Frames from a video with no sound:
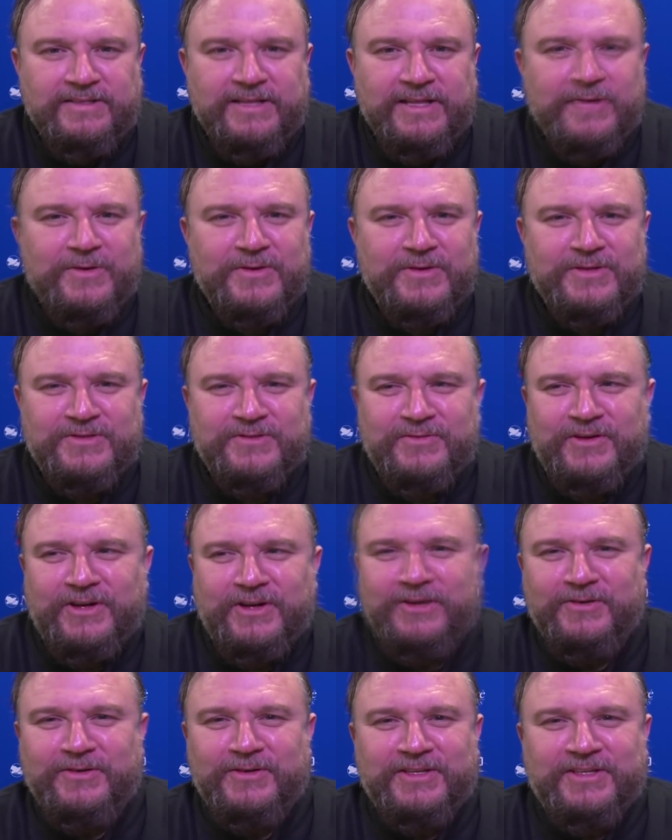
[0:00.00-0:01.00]
That wasn't
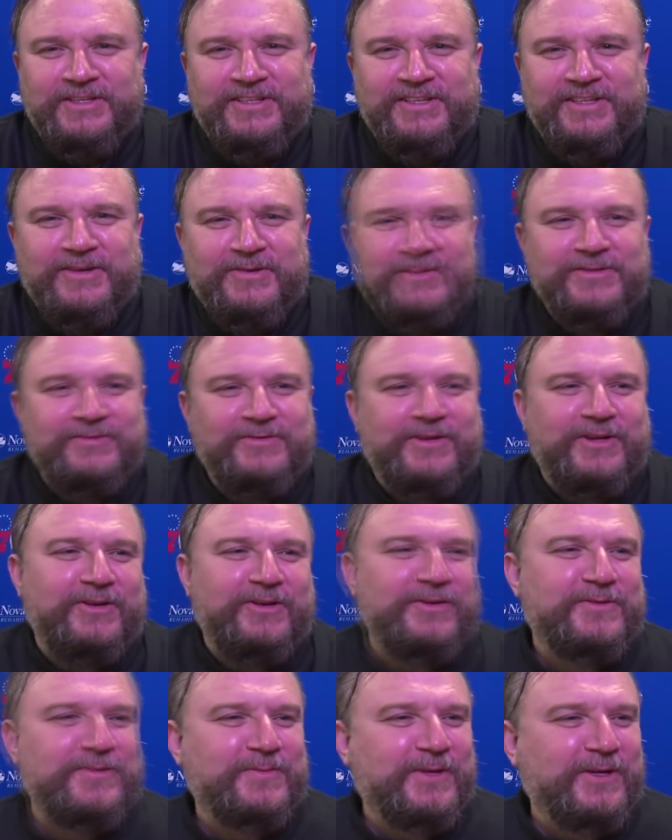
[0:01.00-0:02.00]

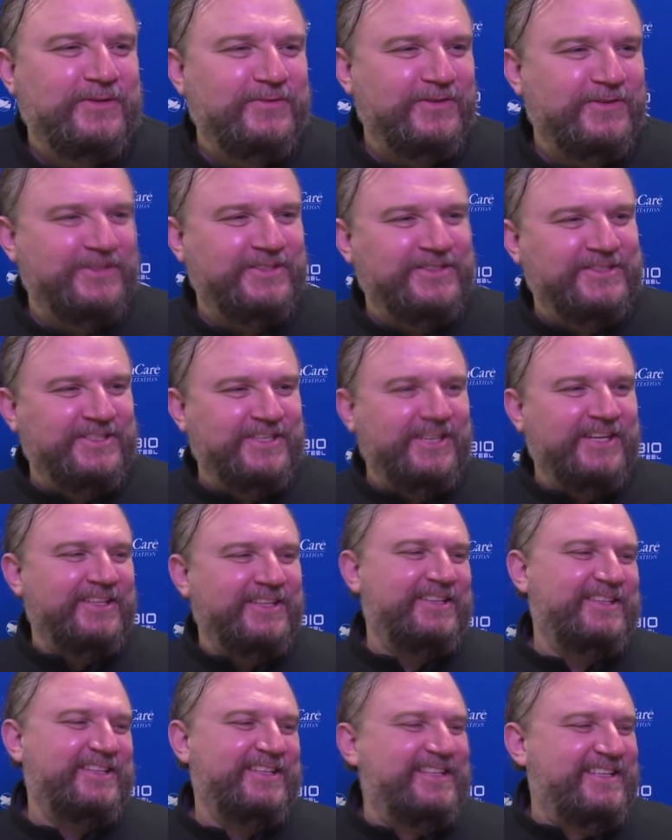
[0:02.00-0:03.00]
very respectful to
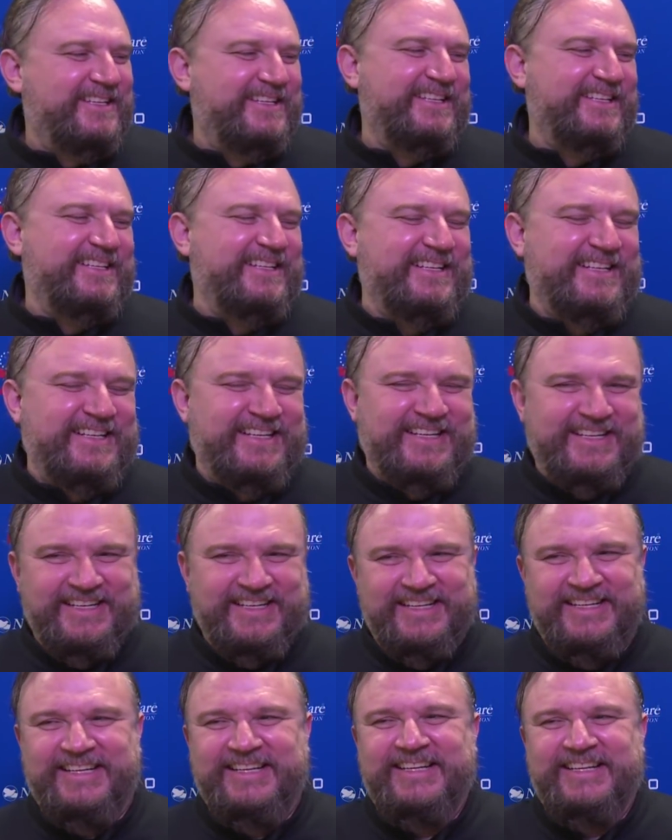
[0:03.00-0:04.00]

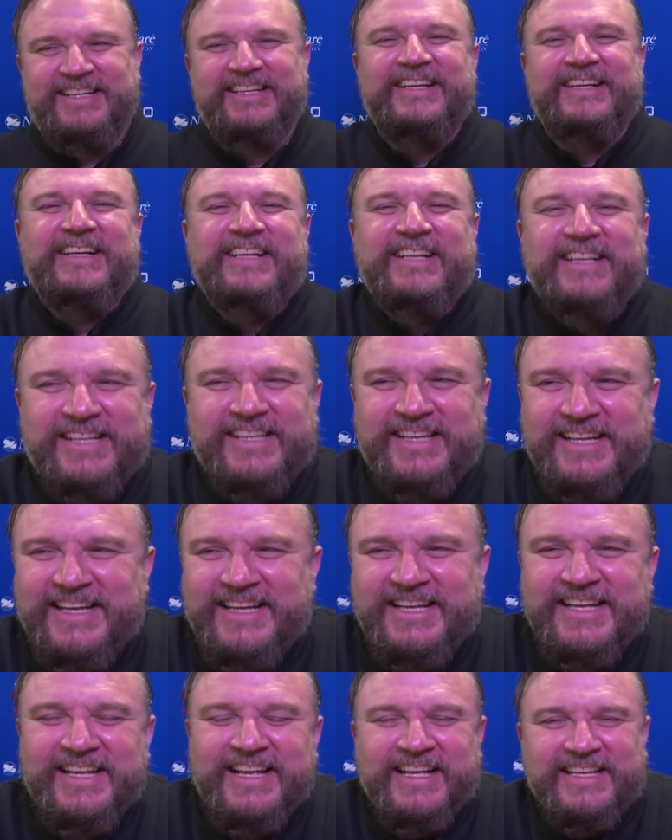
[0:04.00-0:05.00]
Seth.
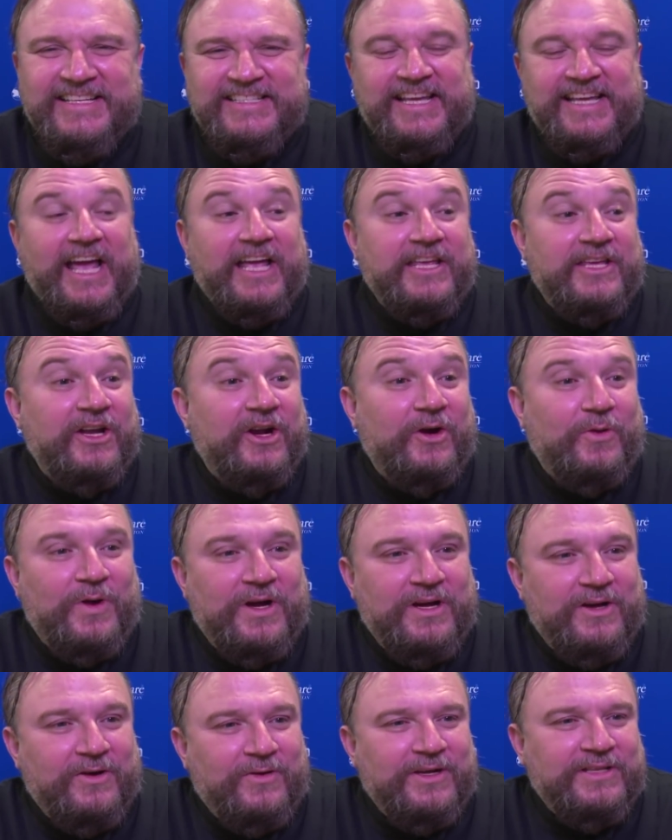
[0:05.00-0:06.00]
Seth, you know,
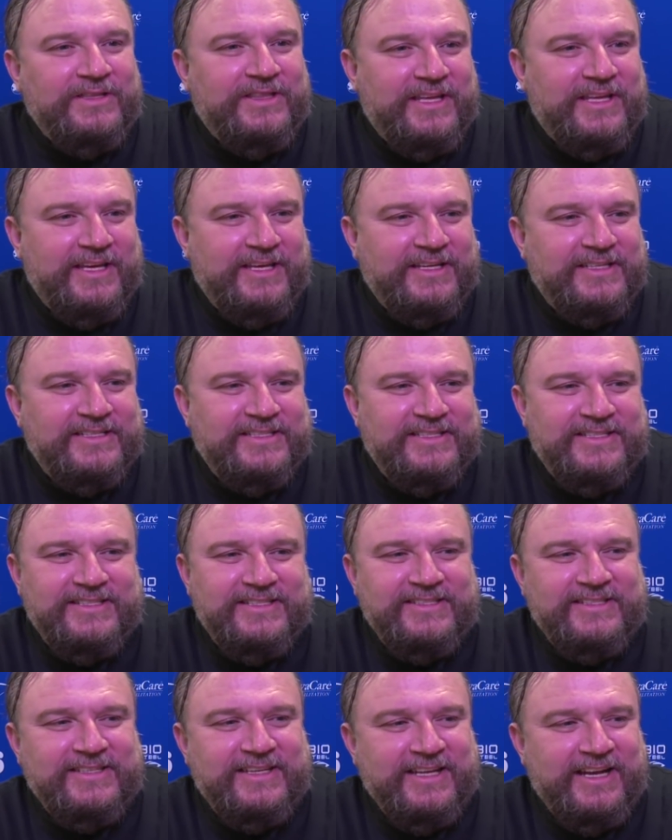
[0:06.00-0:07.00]
one thing
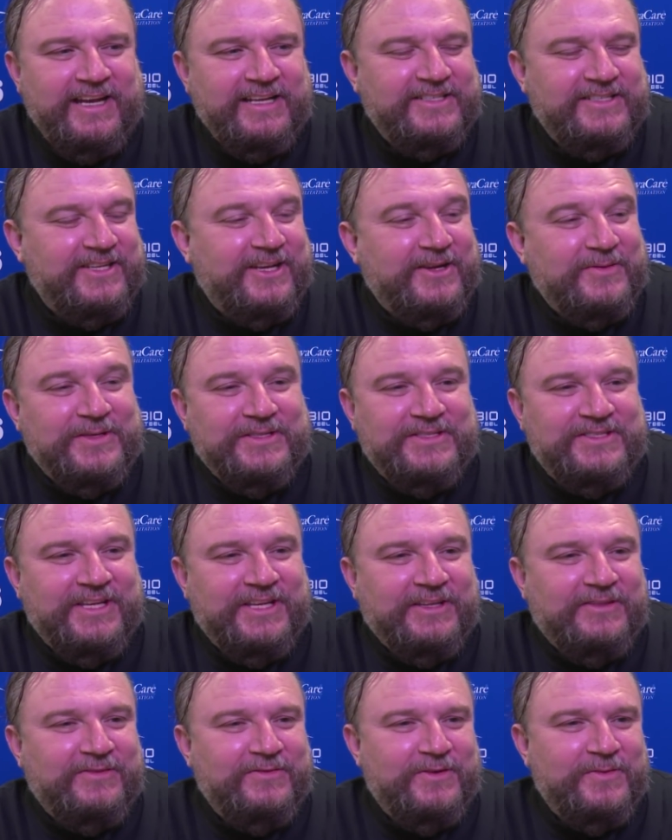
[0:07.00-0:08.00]
is, can I just talk about
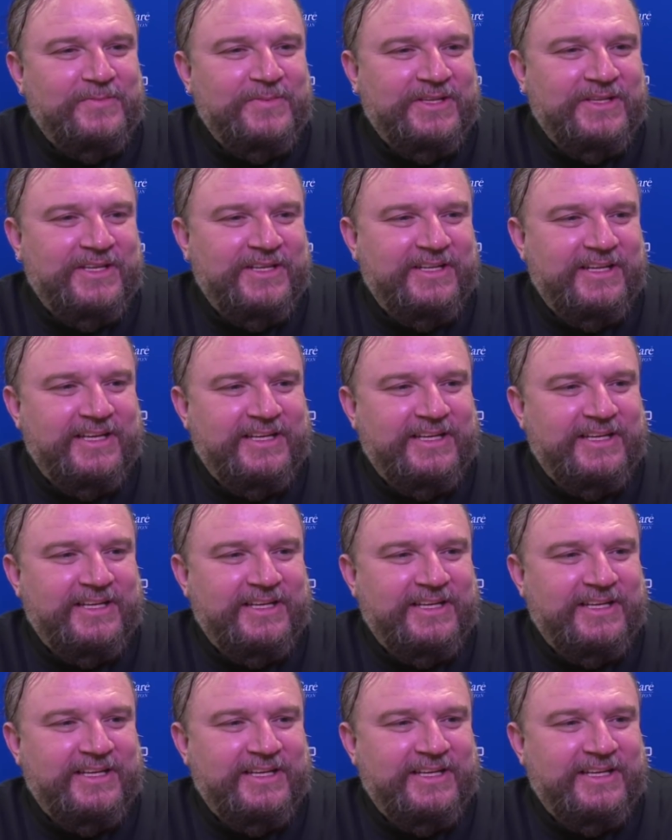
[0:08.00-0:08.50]
Seth for a minute?